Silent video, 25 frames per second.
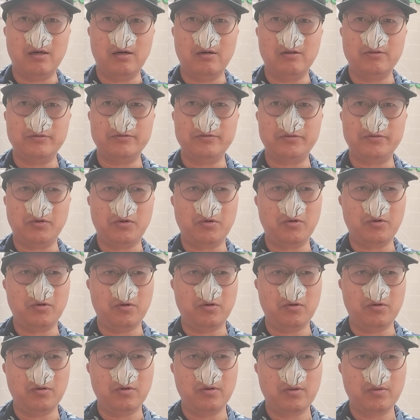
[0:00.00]

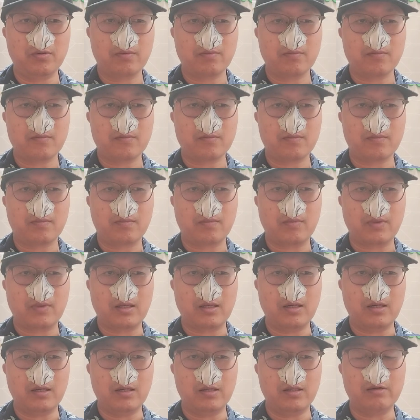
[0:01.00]
for
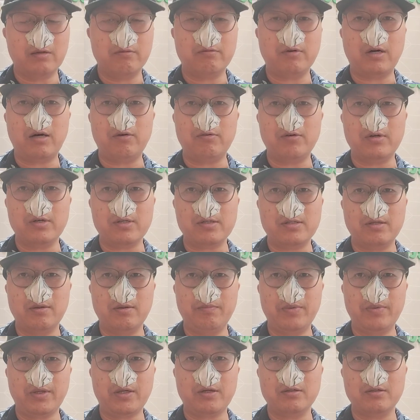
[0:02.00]
the virus
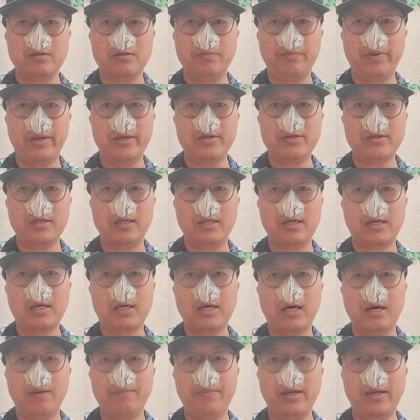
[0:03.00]
because the patient
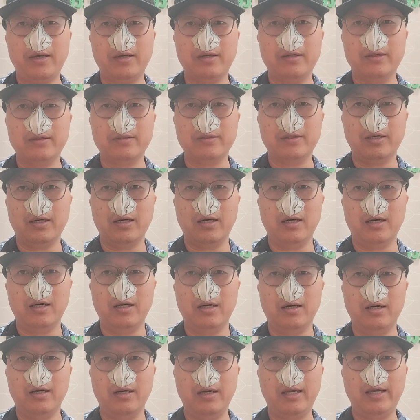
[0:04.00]
come in,
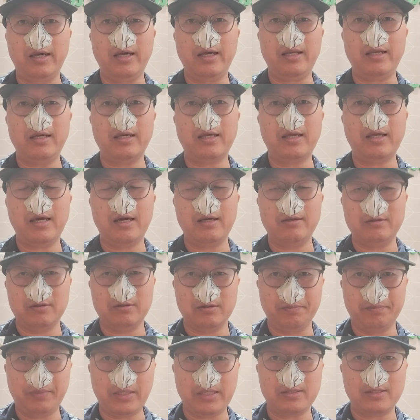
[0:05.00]
any kind
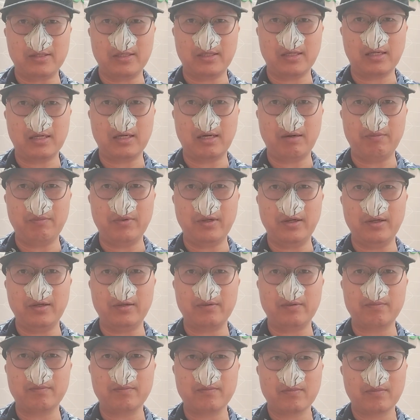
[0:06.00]
of patient come
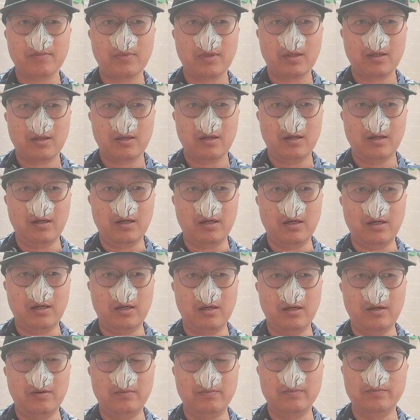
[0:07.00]
in,
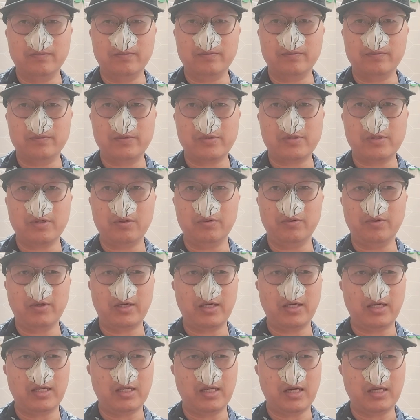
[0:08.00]
so you
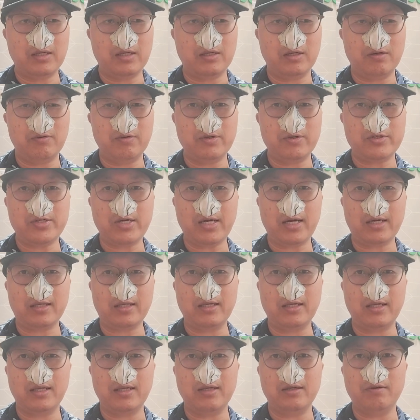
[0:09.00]
cannot reject
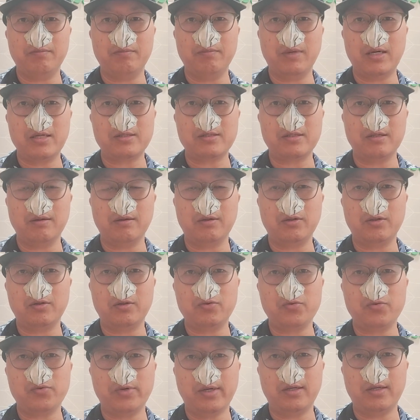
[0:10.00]
it. You must
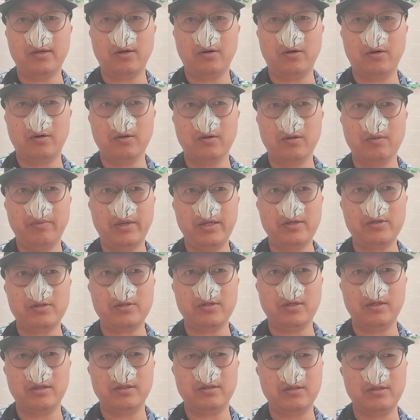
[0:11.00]
treat all the
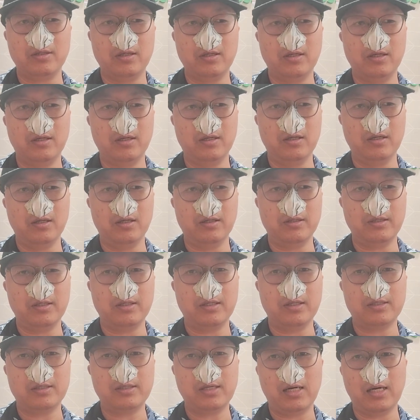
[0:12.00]
patient in
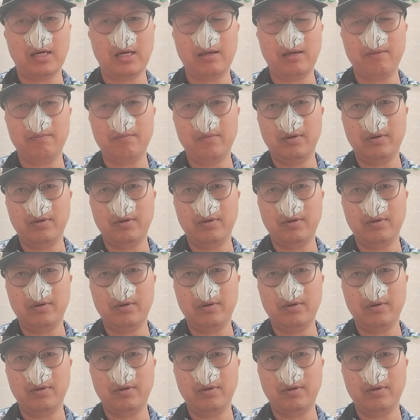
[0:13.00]
the time.